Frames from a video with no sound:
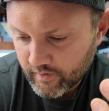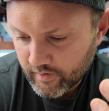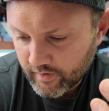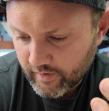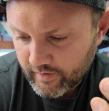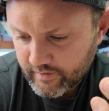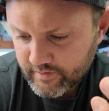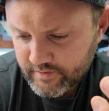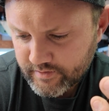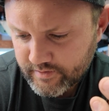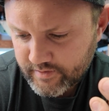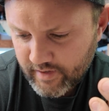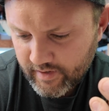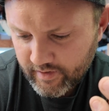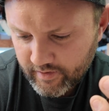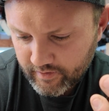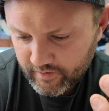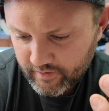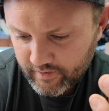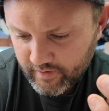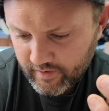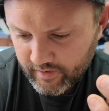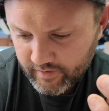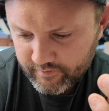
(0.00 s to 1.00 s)
And I just had
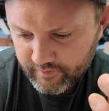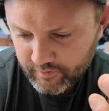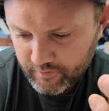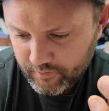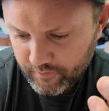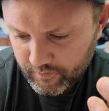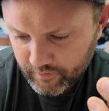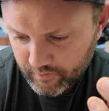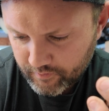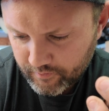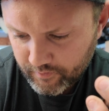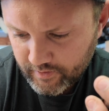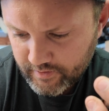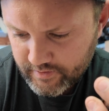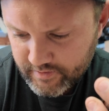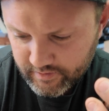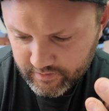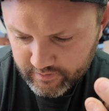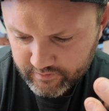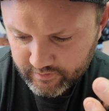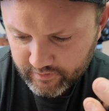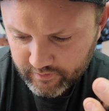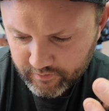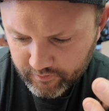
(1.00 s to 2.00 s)
a kind of a quick
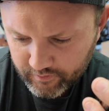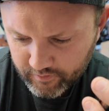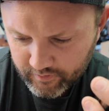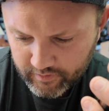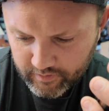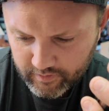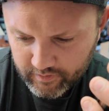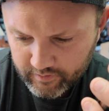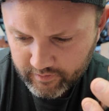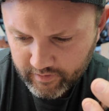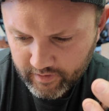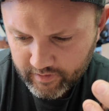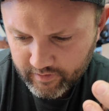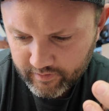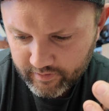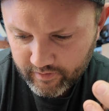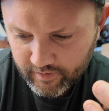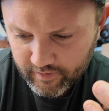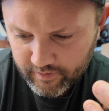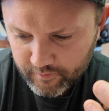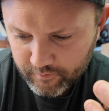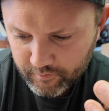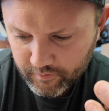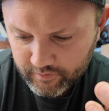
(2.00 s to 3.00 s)
question because I know like a lot of
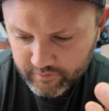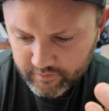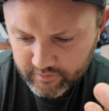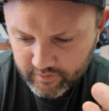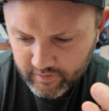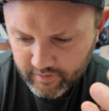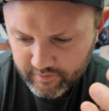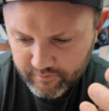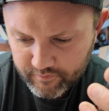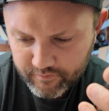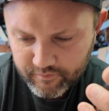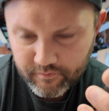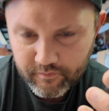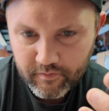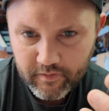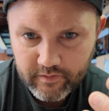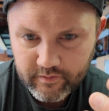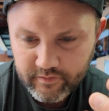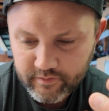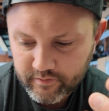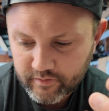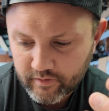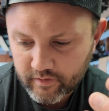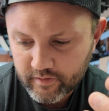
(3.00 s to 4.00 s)
the other ones that I've
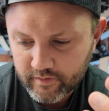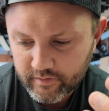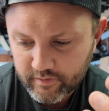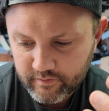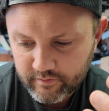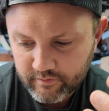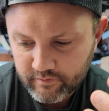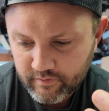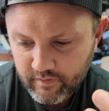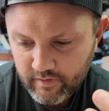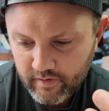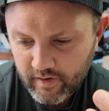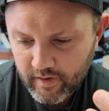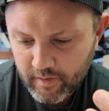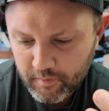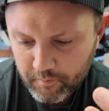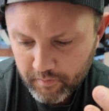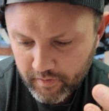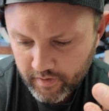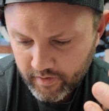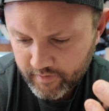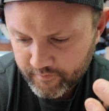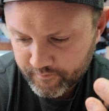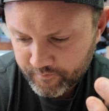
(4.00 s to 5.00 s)
installed on
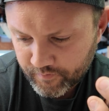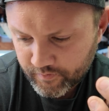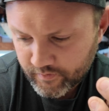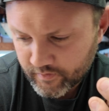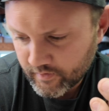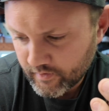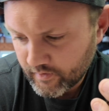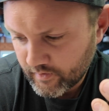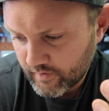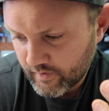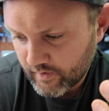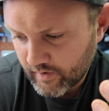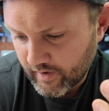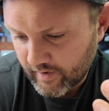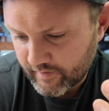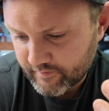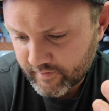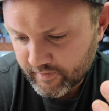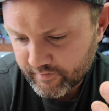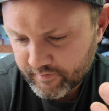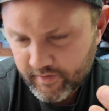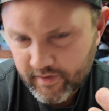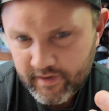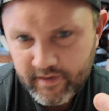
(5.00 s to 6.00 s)
mine, I've
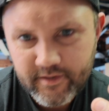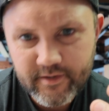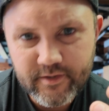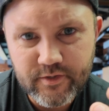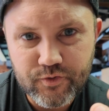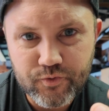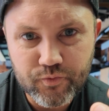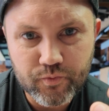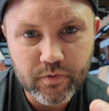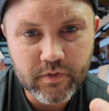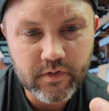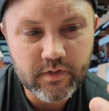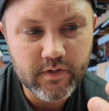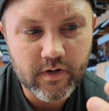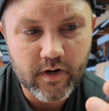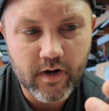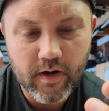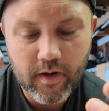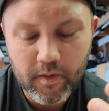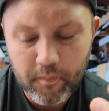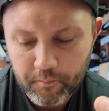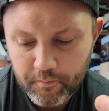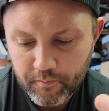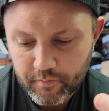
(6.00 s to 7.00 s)
never had to drill
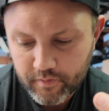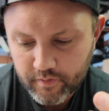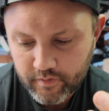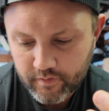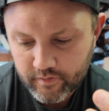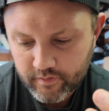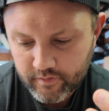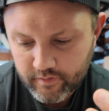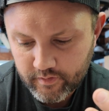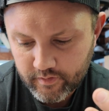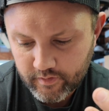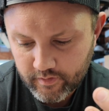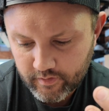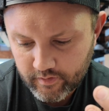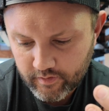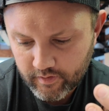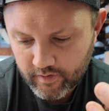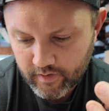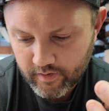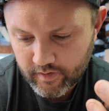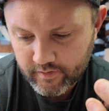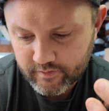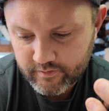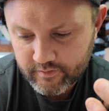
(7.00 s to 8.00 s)
up
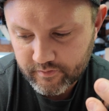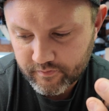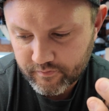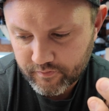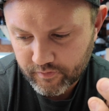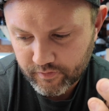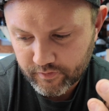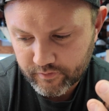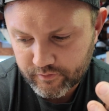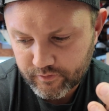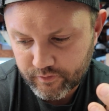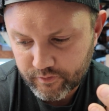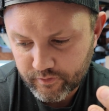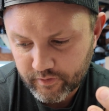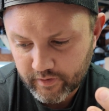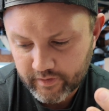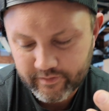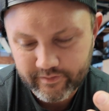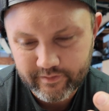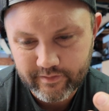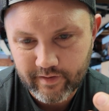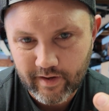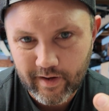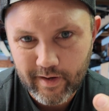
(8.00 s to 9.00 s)
for the 2
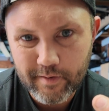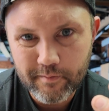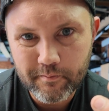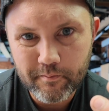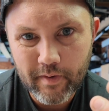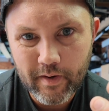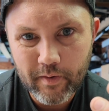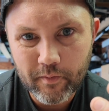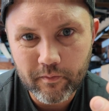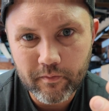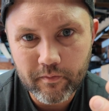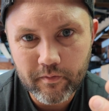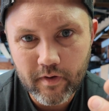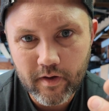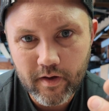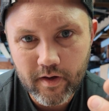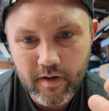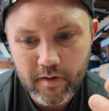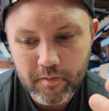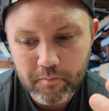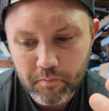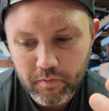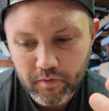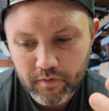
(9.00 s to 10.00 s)
like side mount
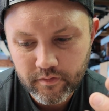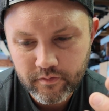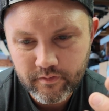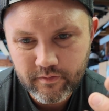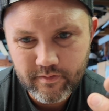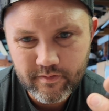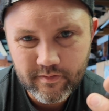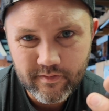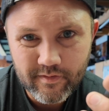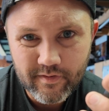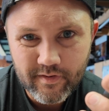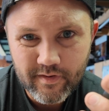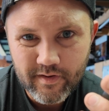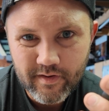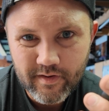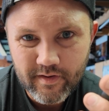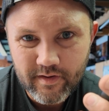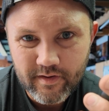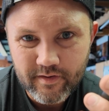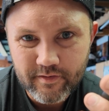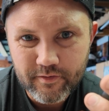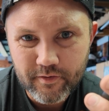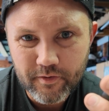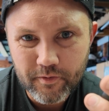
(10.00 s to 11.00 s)
bolts.
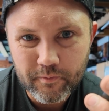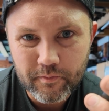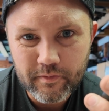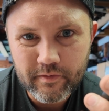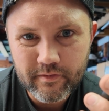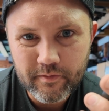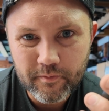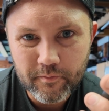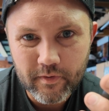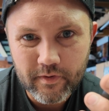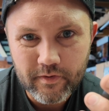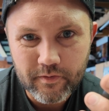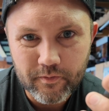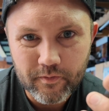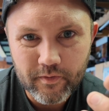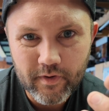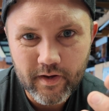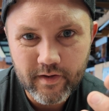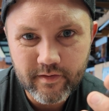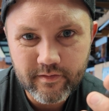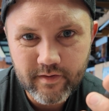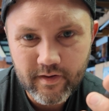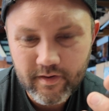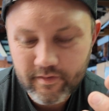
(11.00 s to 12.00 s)
Is there a reason why you
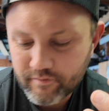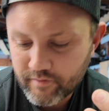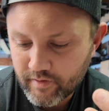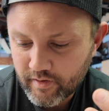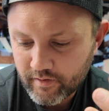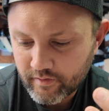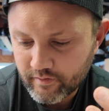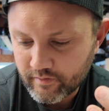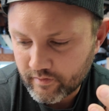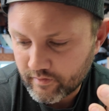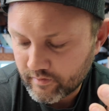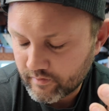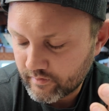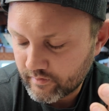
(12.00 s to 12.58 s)
guys have that?